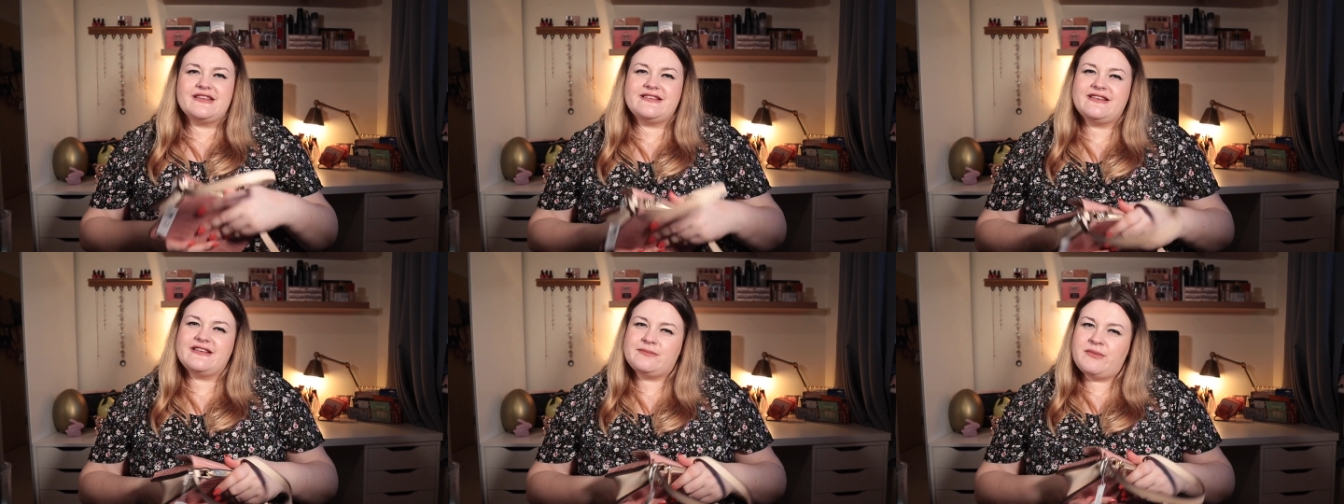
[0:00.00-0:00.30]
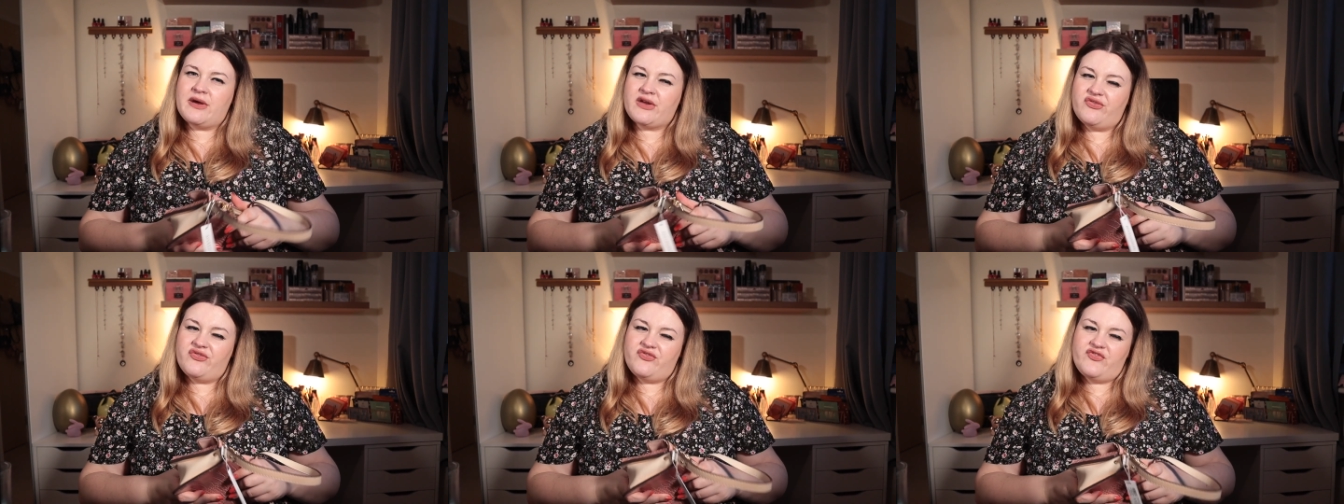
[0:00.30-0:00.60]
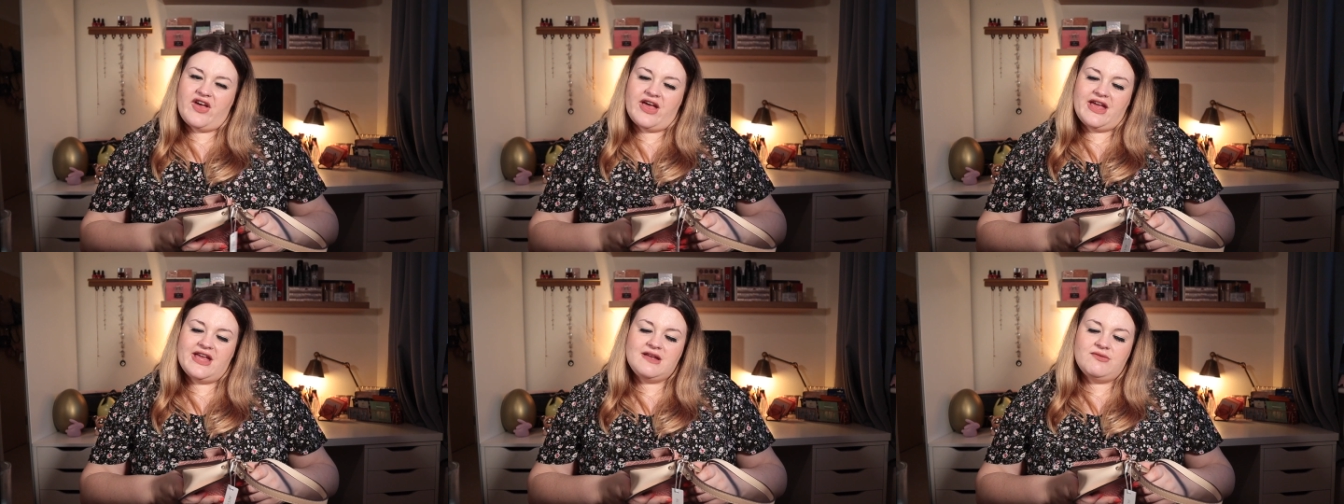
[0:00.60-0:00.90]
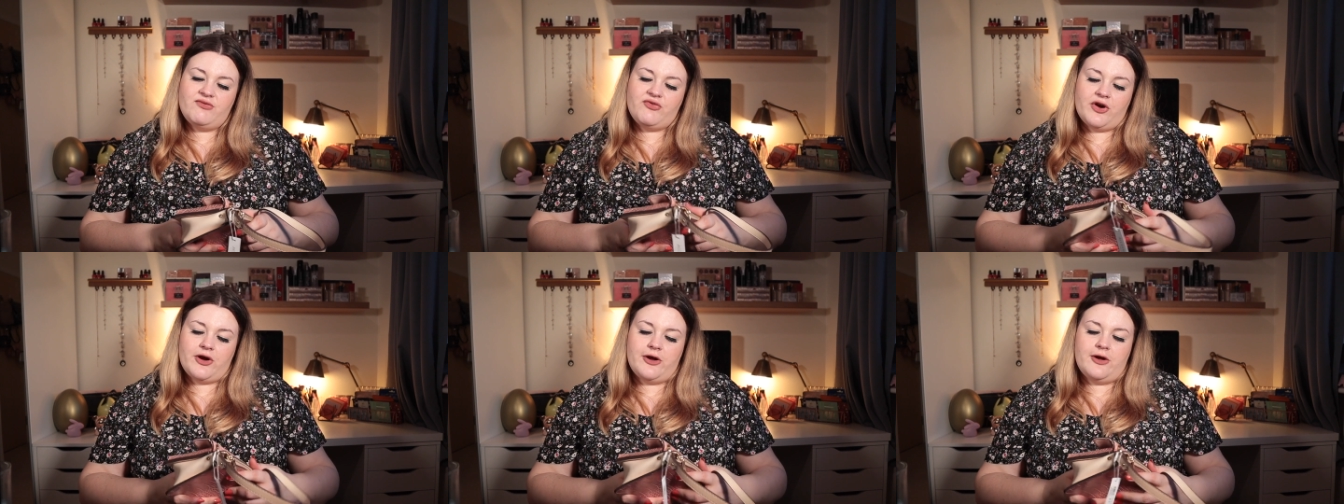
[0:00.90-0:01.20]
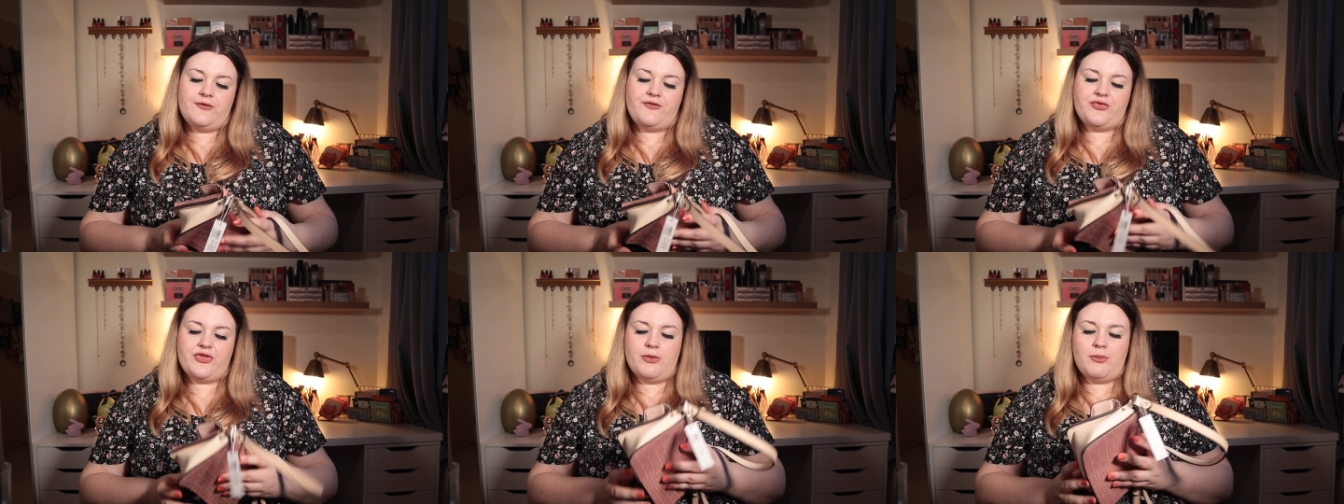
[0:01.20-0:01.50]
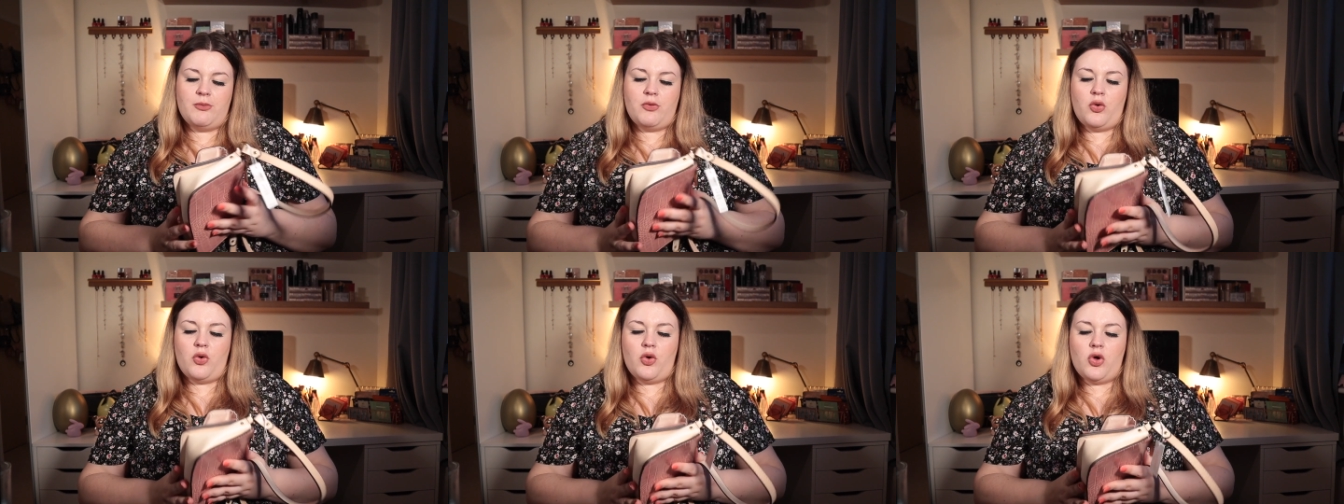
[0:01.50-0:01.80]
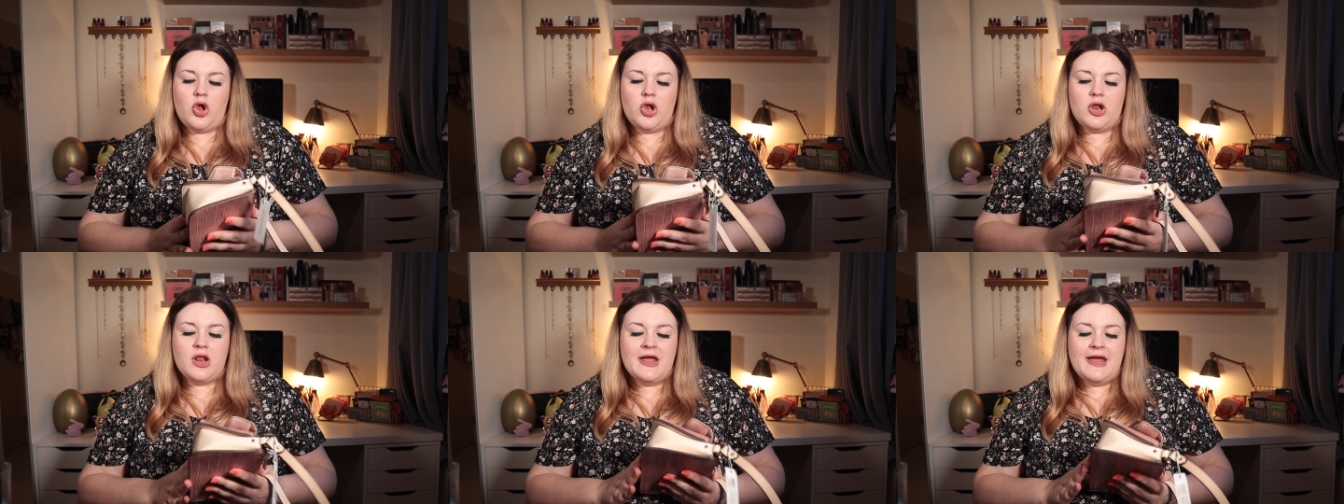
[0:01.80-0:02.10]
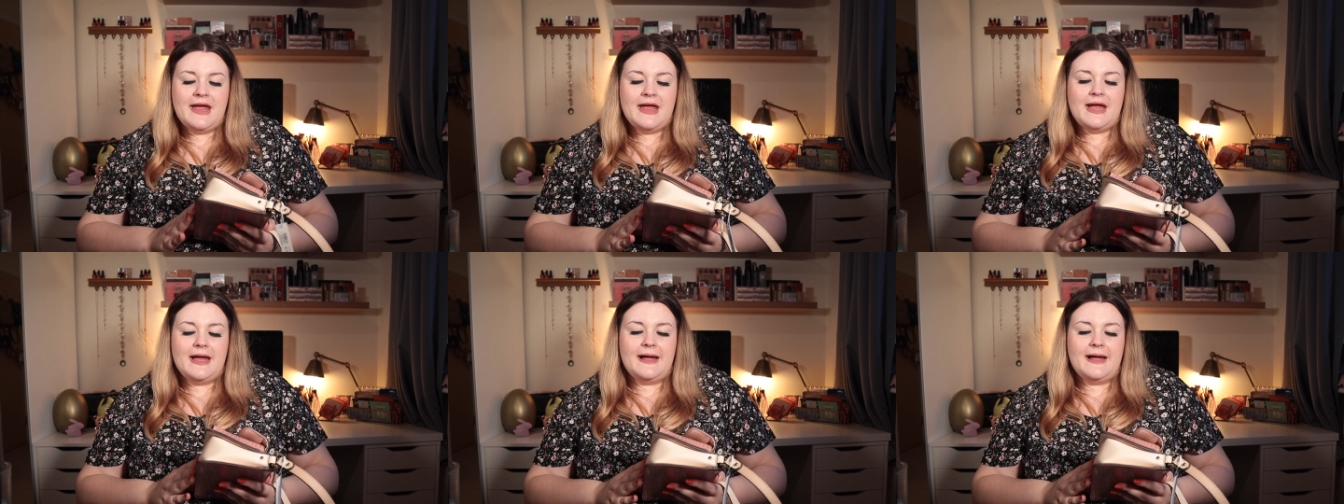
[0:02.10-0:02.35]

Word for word: this is my favourite of them all,